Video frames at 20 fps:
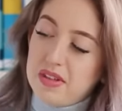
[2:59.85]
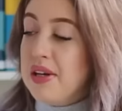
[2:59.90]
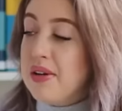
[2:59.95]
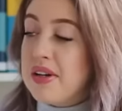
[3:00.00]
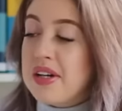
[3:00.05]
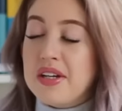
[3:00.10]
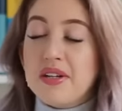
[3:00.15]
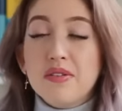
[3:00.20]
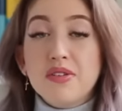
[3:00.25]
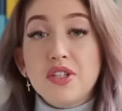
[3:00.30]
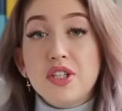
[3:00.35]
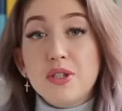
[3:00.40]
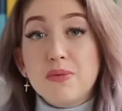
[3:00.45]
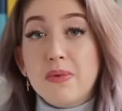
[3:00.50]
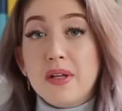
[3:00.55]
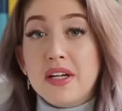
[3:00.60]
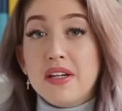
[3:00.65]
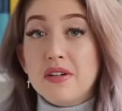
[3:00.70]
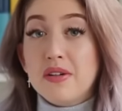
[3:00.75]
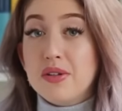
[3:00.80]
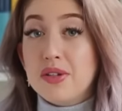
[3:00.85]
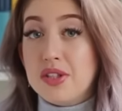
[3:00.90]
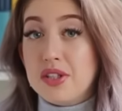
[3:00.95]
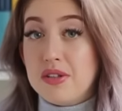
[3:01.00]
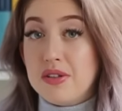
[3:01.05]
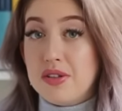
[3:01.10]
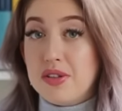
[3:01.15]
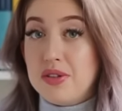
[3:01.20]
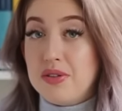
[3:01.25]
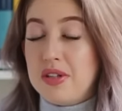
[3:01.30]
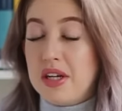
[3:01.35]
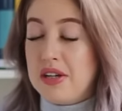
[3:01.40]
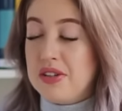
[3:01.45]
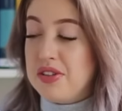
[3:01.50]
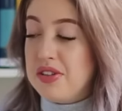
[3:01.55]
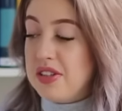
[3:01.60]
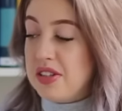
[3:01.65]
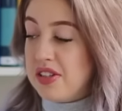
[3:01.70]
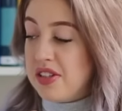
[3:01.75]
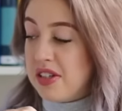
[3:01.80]
You can use this planner also in two
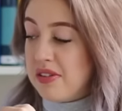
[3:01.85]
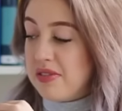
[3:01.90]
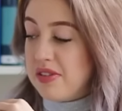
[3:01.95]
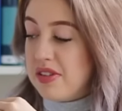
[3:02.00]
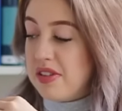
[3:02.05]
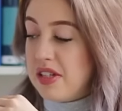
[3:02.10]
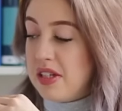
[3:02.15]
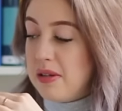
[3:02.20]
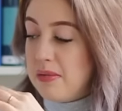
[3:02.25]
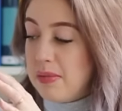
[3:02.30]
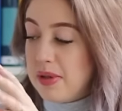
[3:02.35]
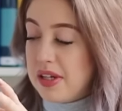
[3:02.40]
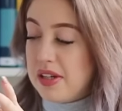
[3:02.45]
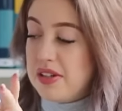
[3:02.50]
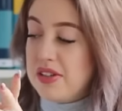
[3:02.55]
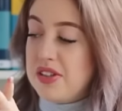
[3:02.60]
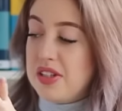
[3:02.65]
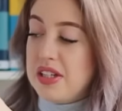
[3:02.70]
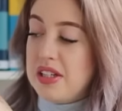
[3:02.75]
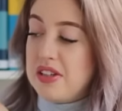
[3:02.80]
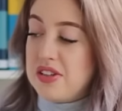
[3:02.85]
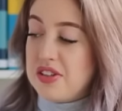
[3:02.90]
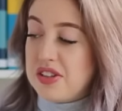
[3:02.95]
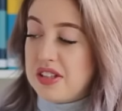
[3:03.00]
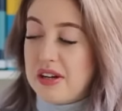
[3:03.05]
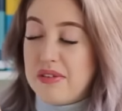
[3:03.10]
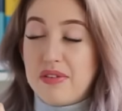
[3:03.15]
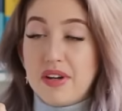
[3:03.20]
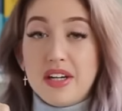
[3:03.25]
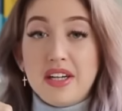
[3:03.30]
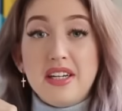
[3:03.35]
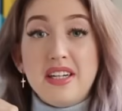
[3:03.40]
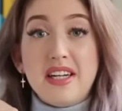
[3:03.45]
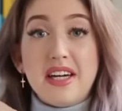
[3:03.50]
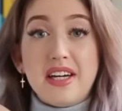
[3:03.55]
thousand seventeen because it doesn't have any